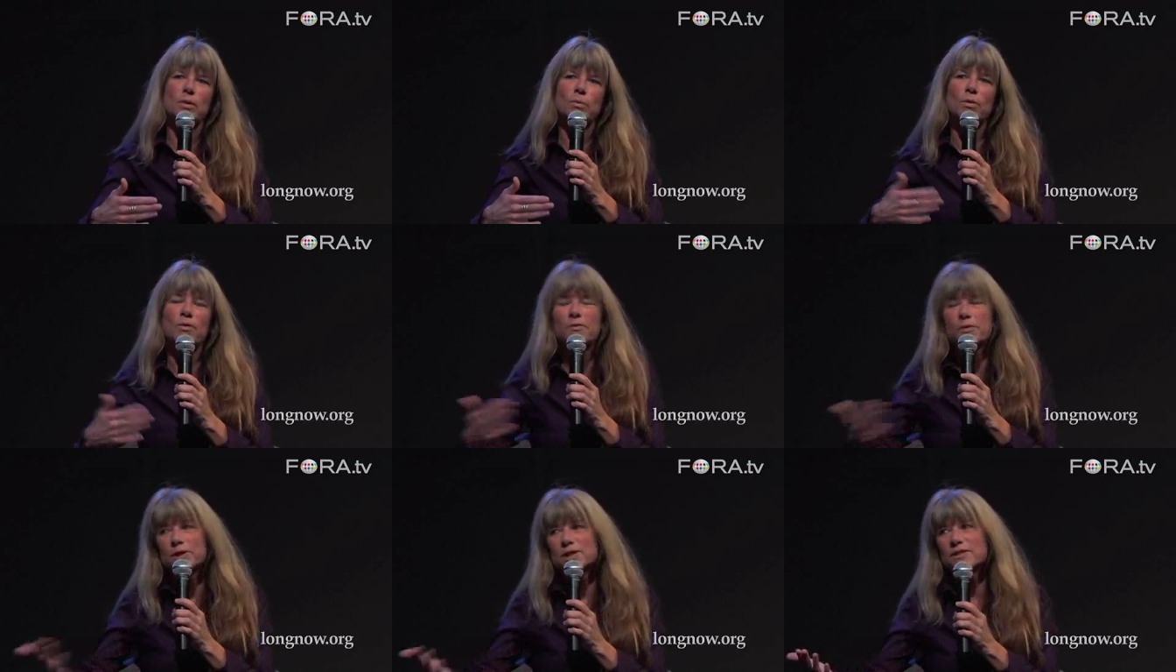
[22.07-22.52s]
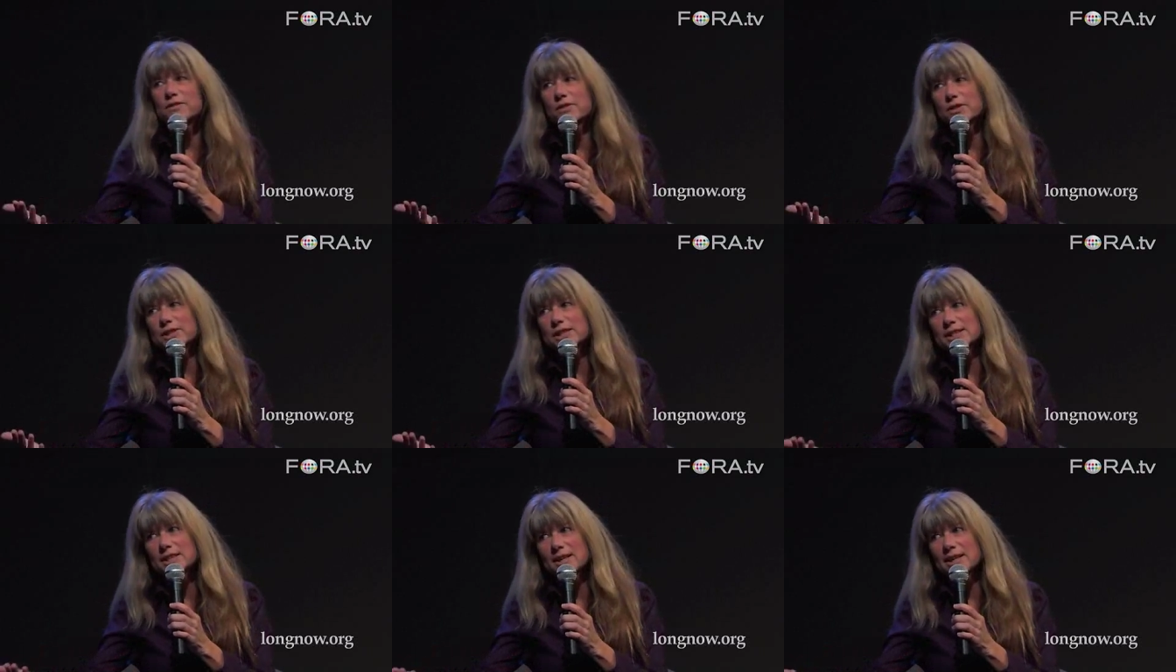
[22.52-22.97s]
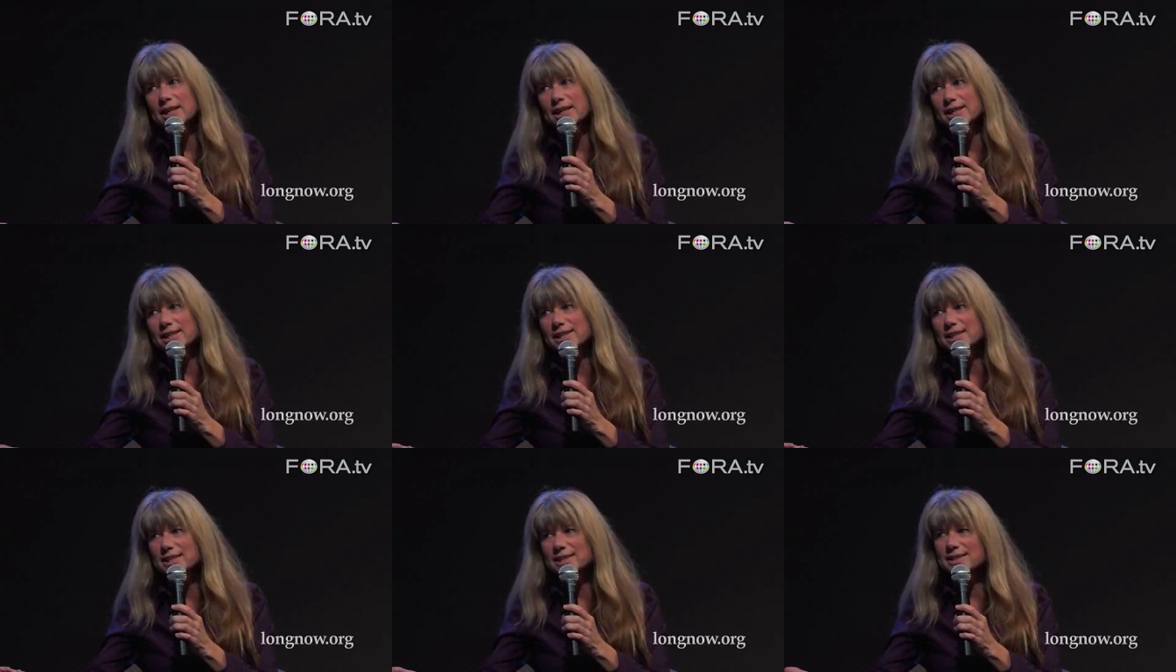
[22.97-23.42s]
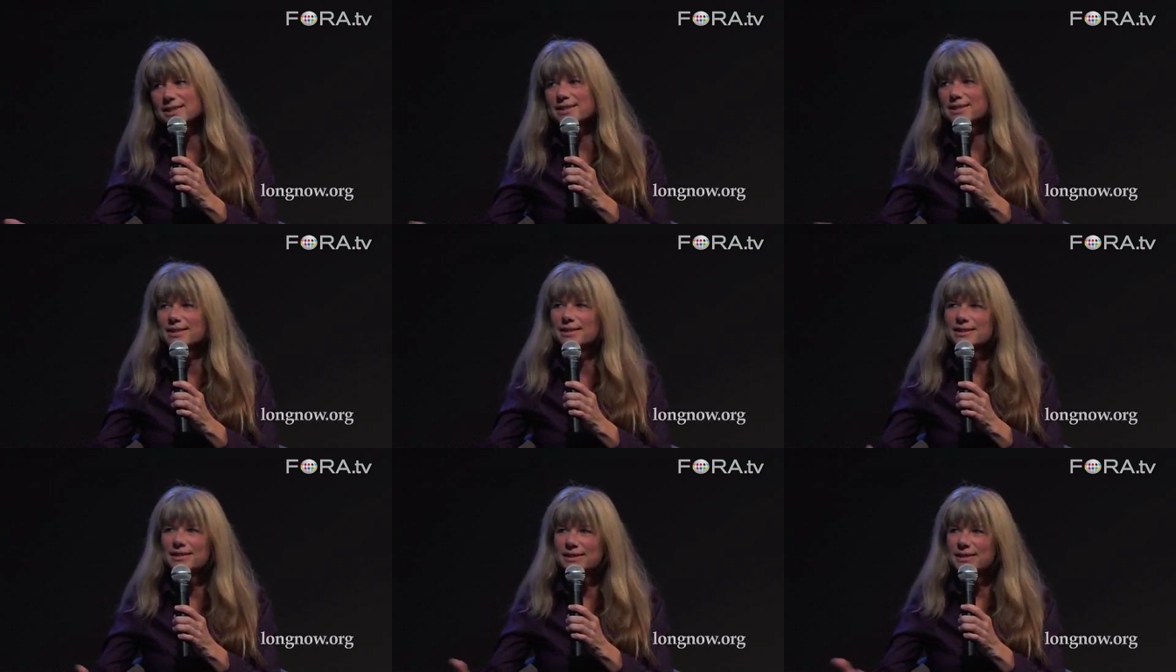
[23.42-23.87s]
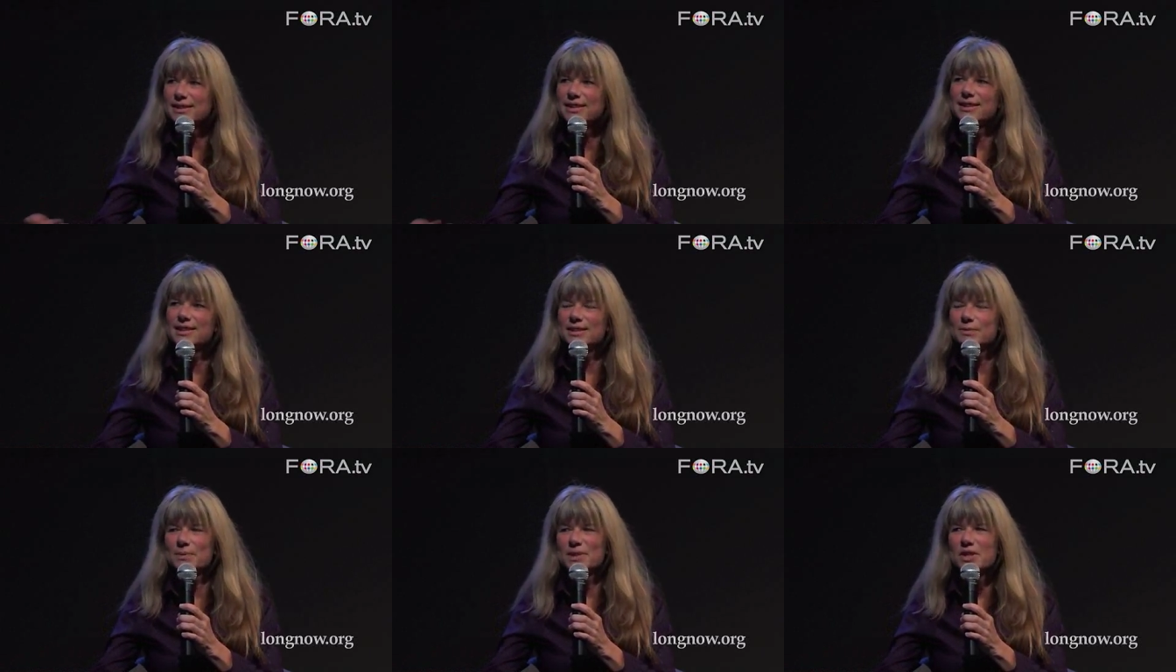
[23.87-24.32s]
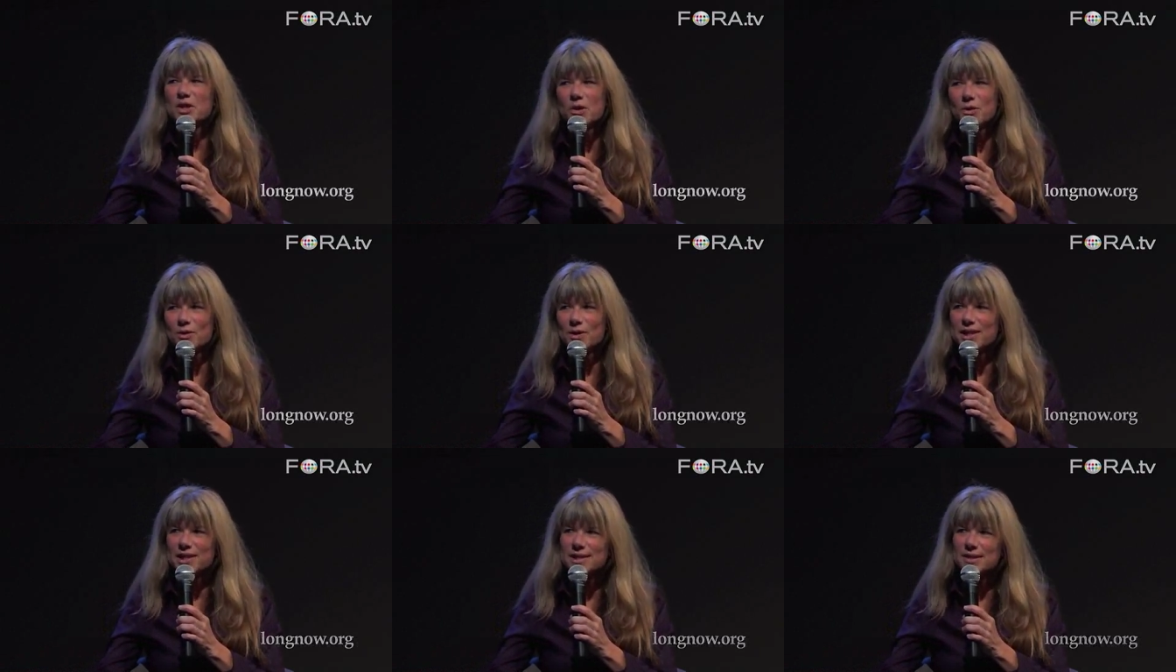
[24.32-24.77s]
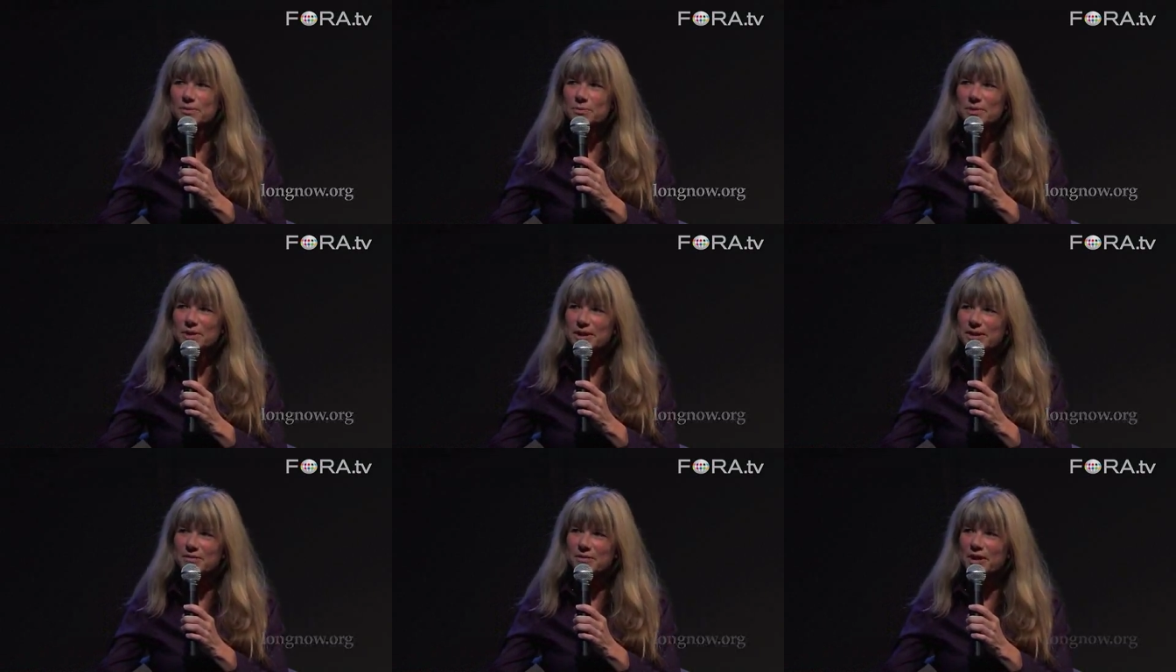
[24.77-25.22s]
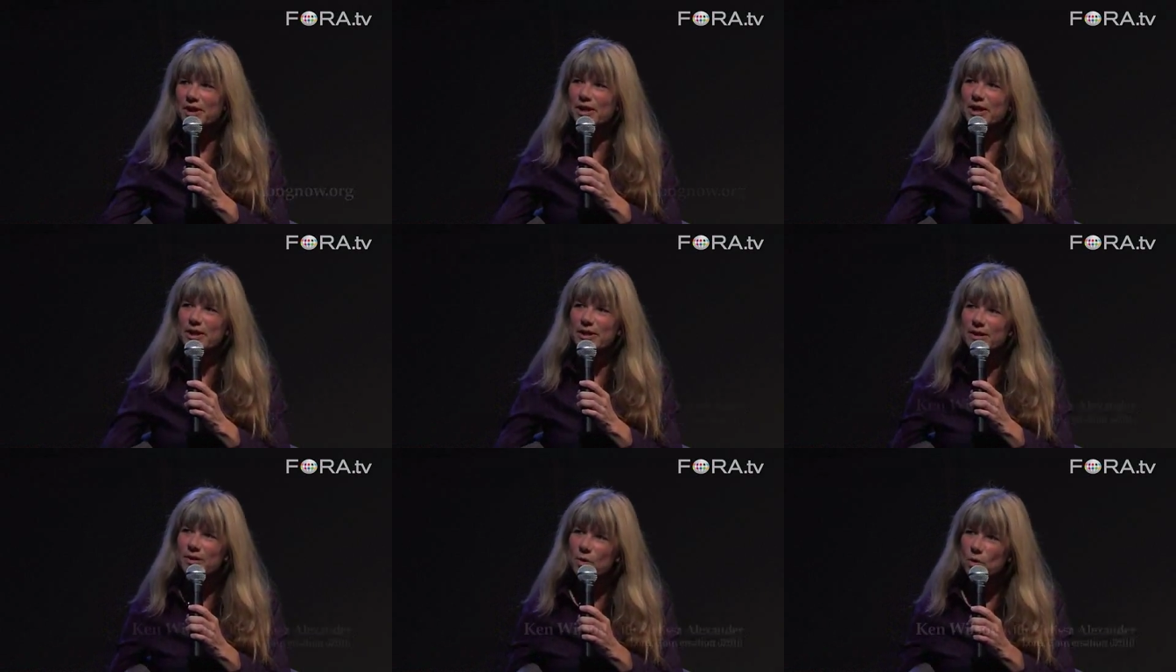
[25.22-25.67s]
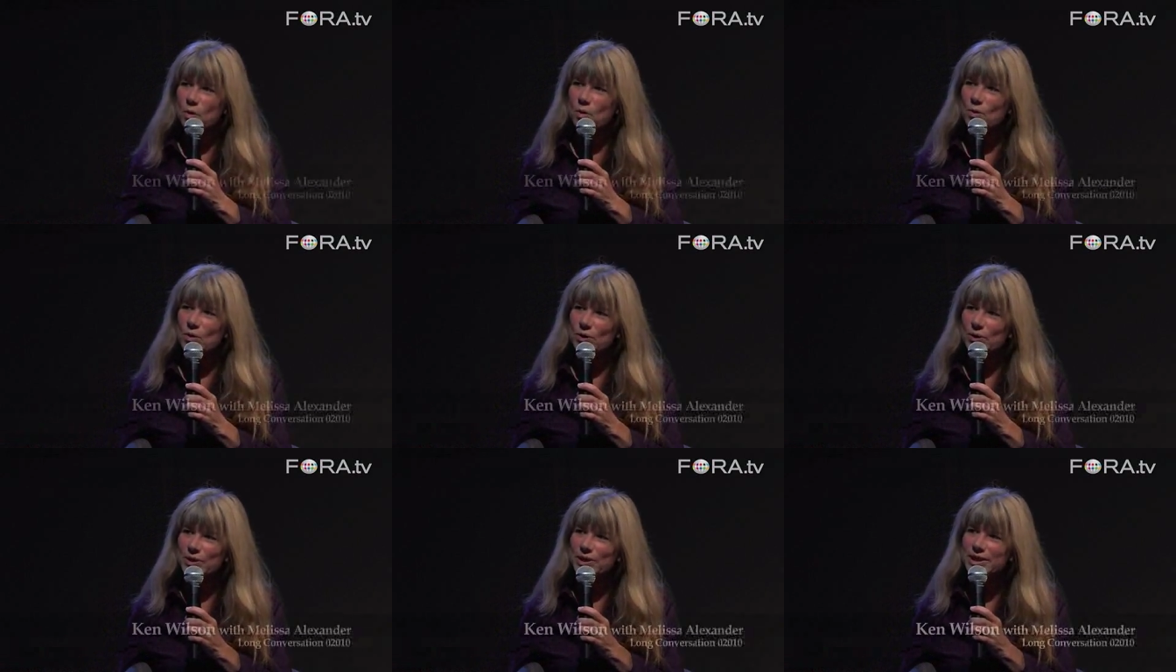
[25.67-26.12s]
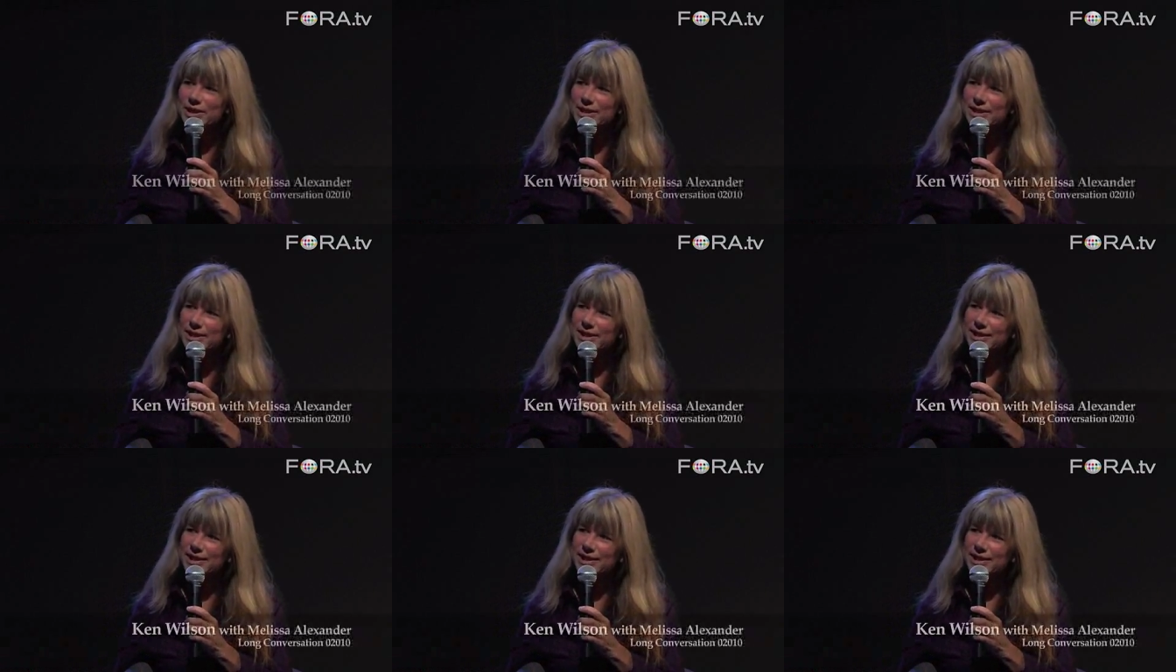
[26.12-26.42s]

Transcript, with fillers: well first of all science as we know it isn't really very old